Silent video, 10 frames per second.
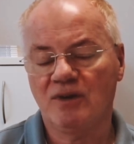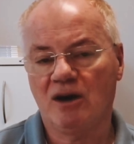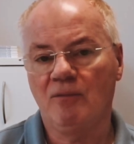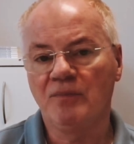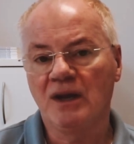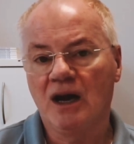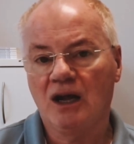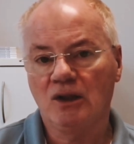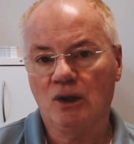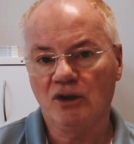Now,
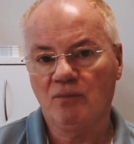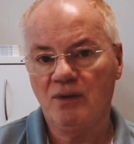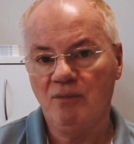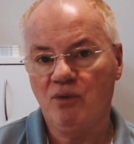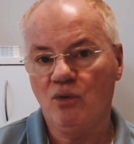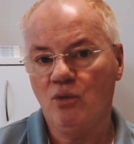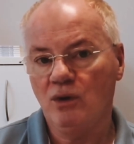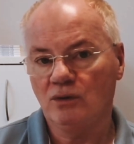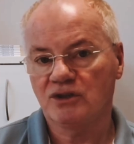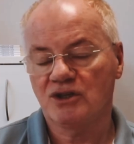a lot of people
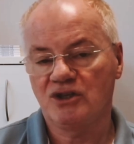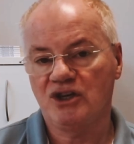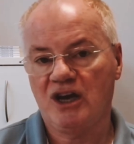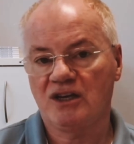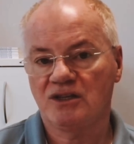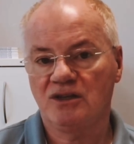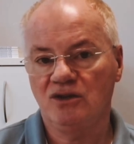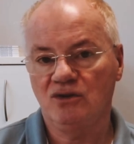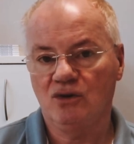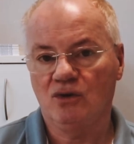will suggest that
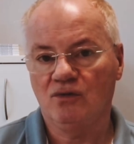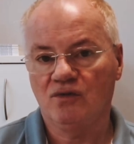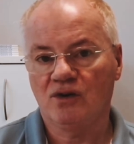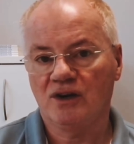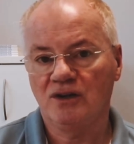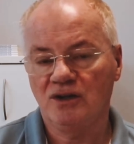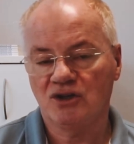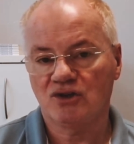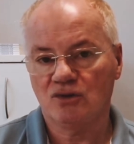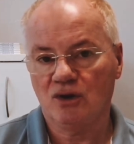you go for a
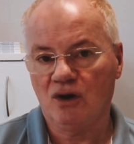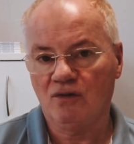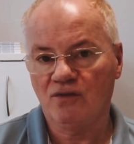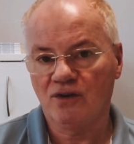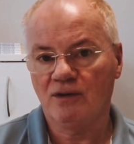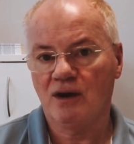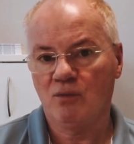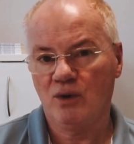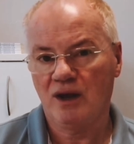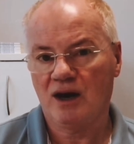conditional offer,
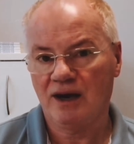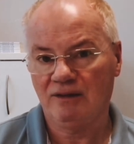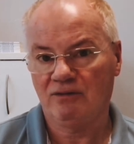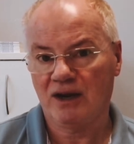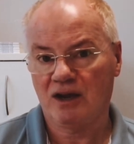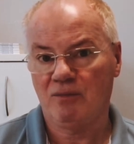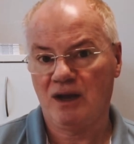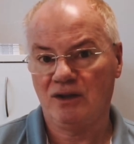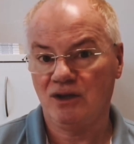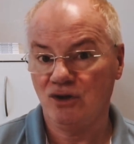and we highly
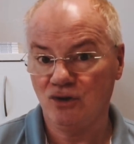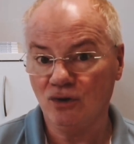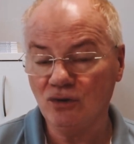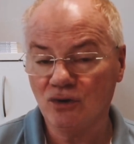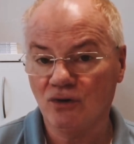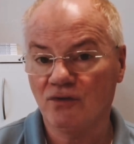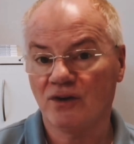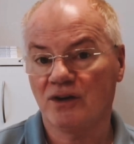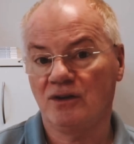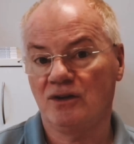recommend that you don't go for
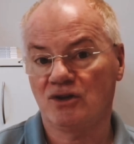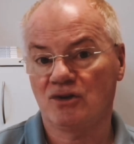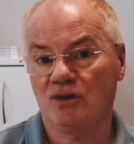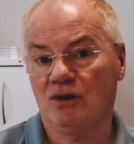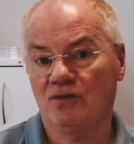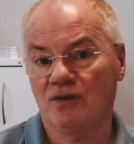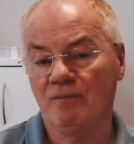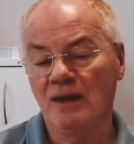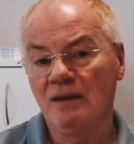a conditional offer.